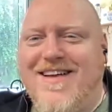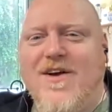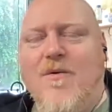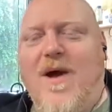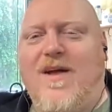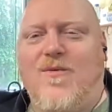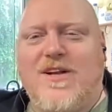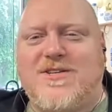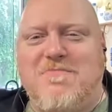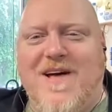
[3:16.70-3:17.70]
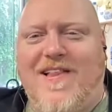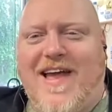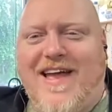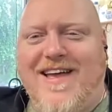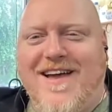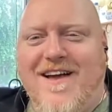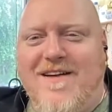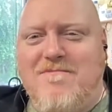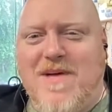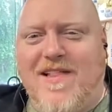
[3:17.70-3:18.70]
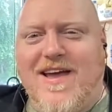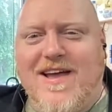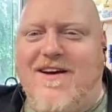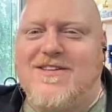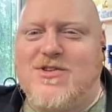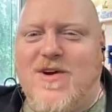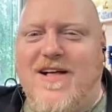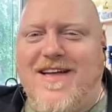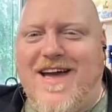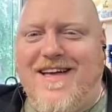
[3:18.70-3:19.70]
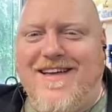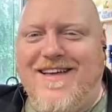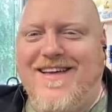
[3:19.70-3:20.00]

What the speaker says: Wait, which Millie? Millie in Australia?